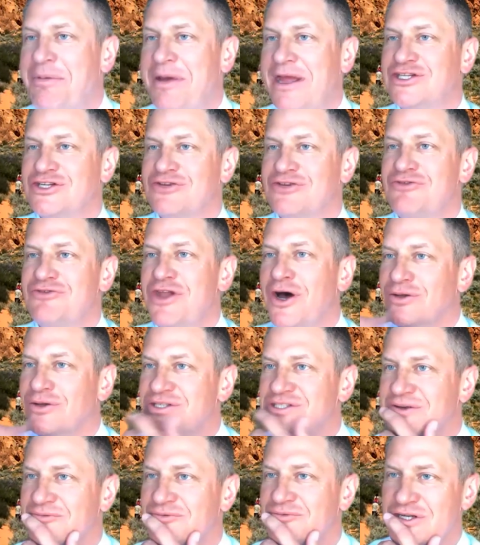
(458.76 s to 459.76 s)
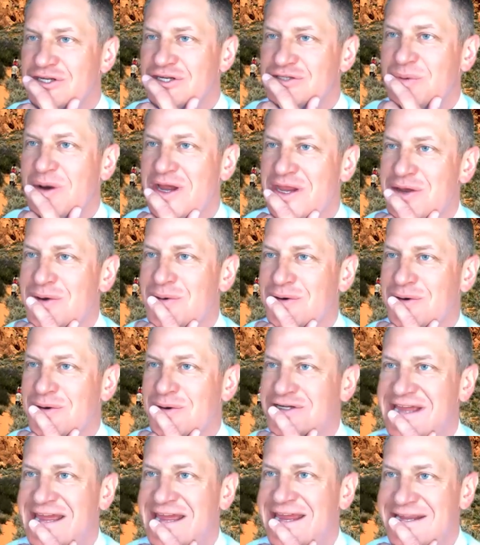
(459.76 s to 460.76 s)
a page of notes of just what you were
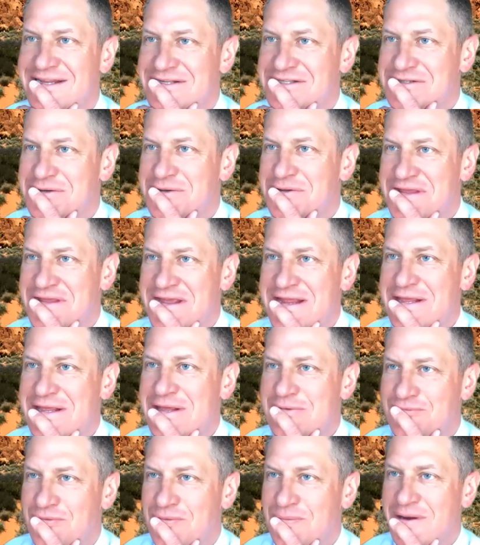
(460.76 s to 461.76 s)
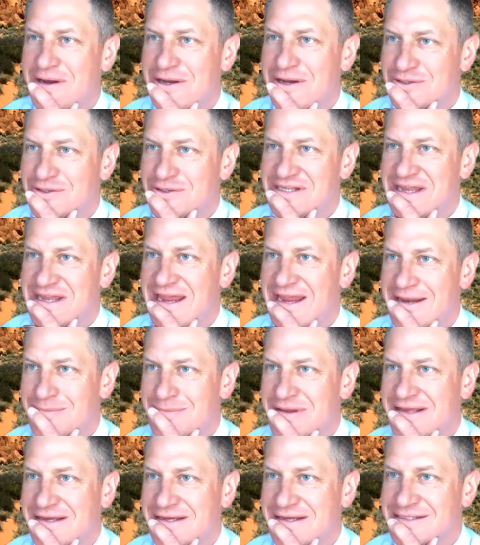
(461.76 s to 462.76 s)
saying. So thank you for what you're saying
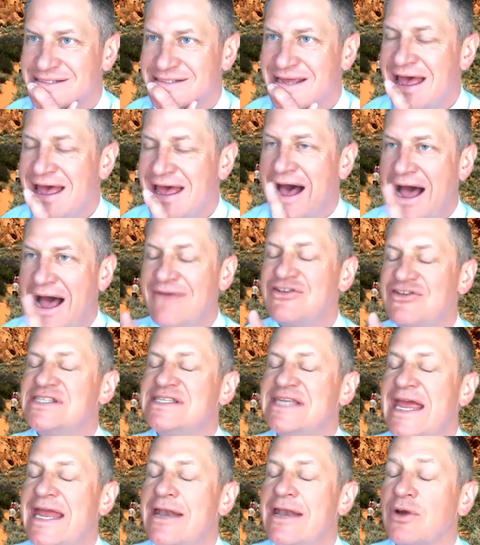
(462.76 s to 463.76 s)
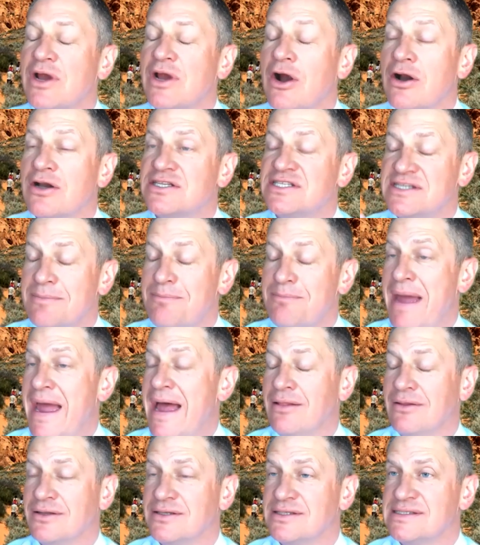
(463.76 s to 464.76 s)
because I have a saying in regards to
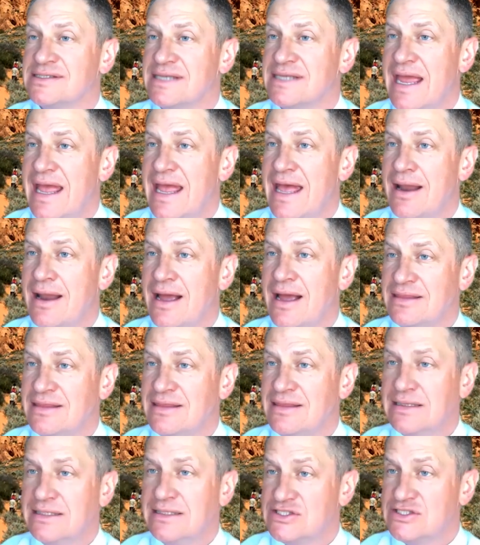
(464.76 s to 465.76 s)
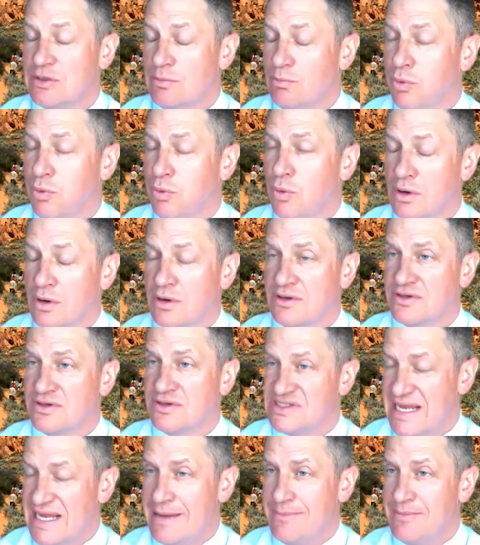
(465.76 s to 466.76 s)
balance, and I think this is an important
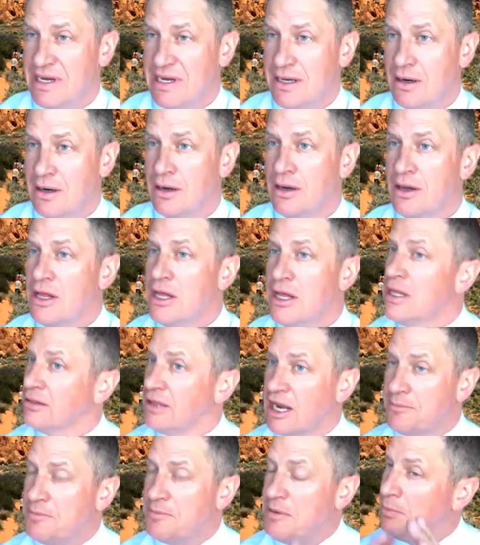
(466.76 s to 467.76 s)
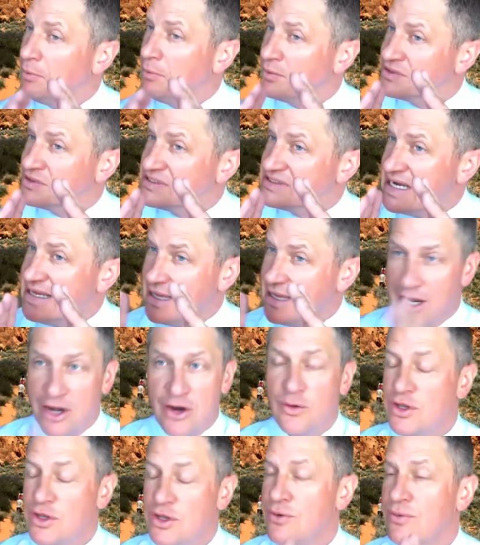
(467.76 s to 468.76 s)
statement here. A lot of people will say that. I
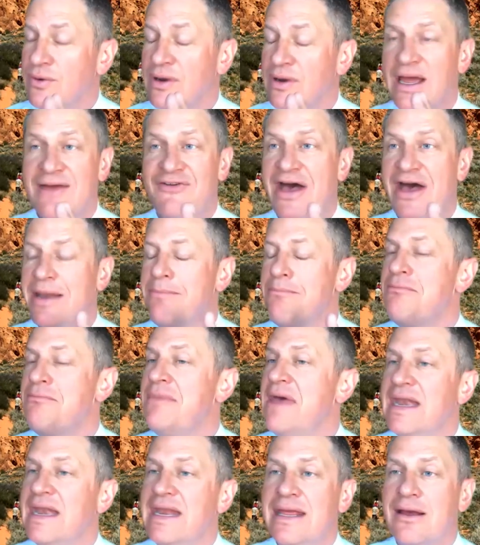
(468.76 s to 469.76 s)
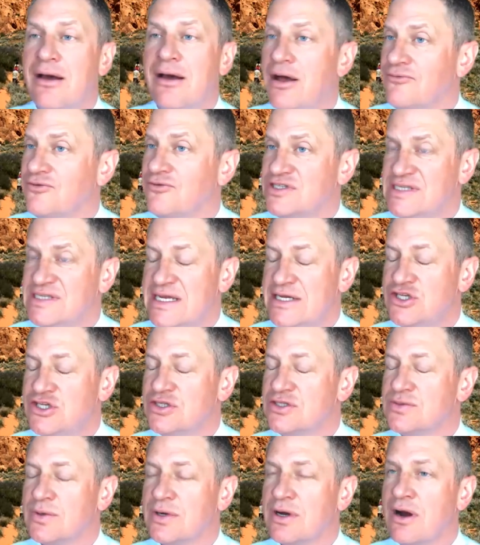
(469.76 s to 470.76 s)
know you and I have had many
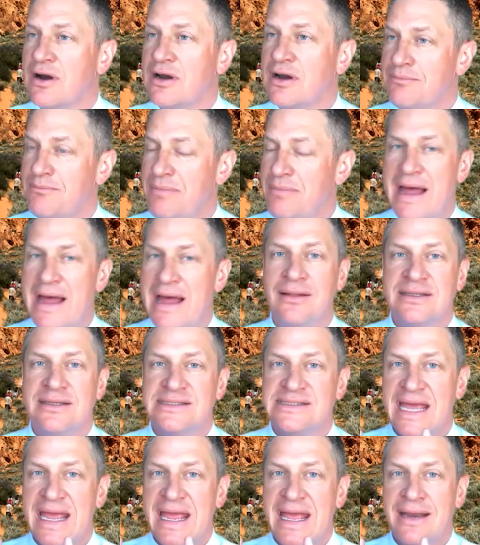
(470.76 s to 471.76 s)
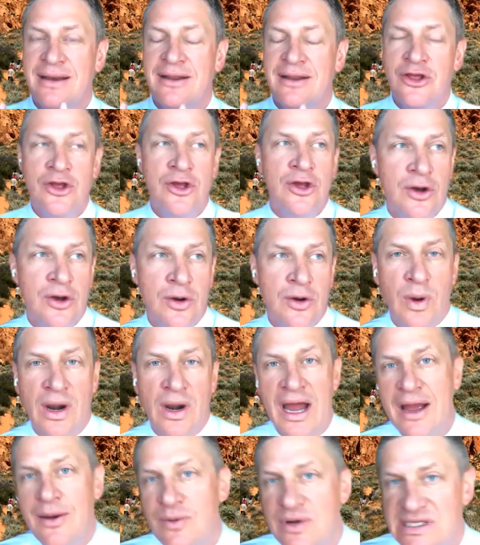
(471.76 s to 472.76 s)
conversations regarding balance, and
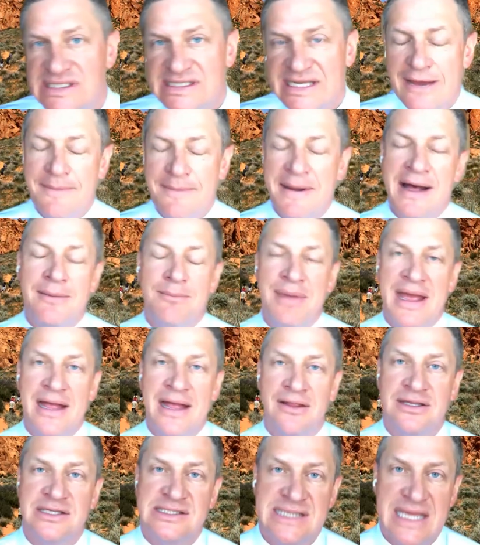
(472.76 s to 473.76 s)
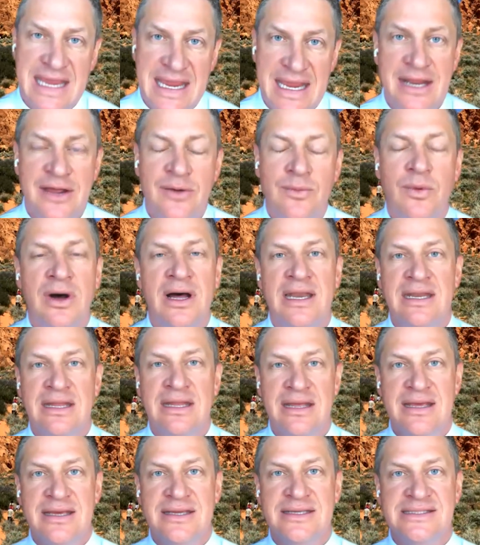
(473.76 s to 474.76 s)
what I would say about balance to anyone
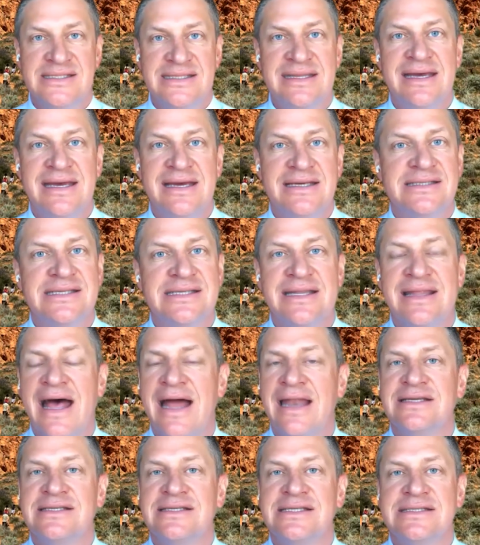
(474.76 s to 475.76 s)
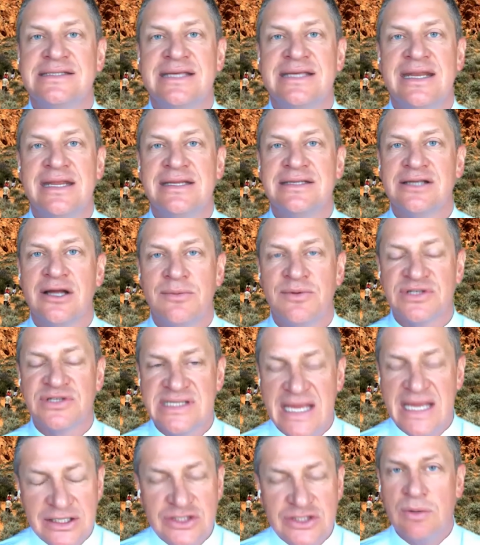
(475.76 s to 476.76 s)
is this, and that is, is that it is
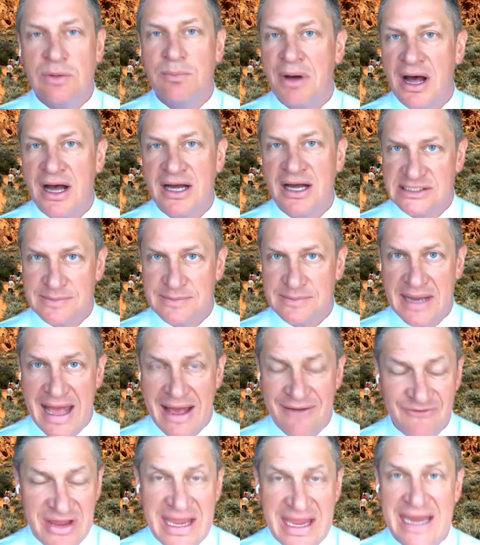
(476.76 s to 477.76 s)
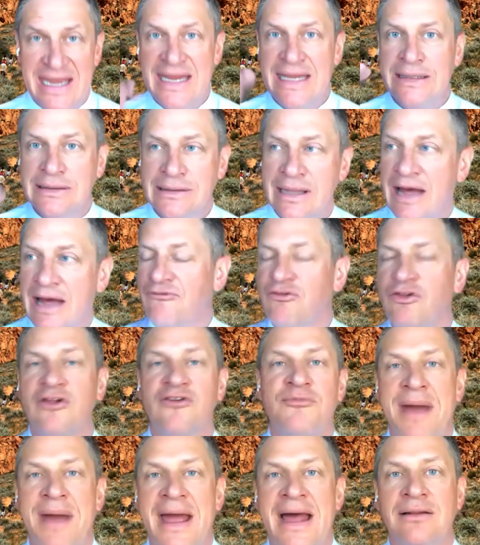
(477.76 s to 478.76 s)
almost next to impossible to have any level
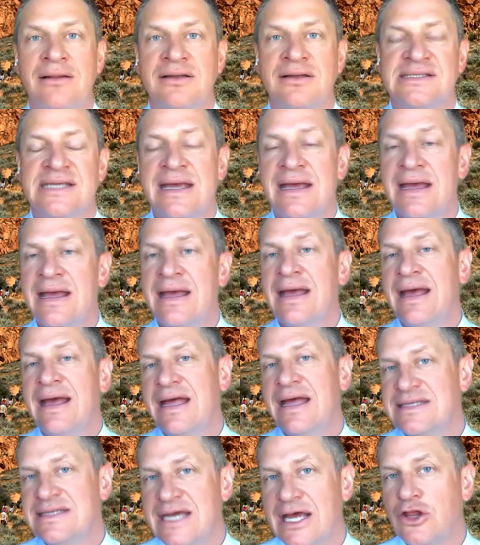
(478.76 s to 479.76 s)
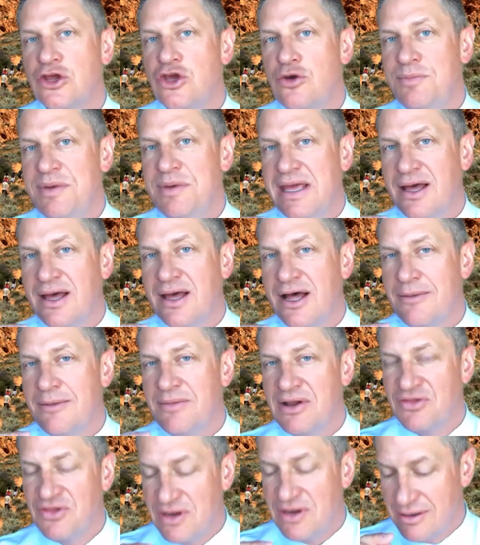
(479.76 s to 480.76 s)
of balance until you become.
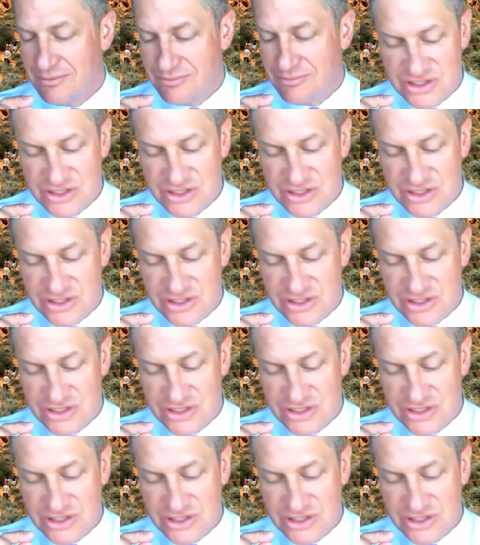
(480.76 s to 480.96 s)
Now, you know,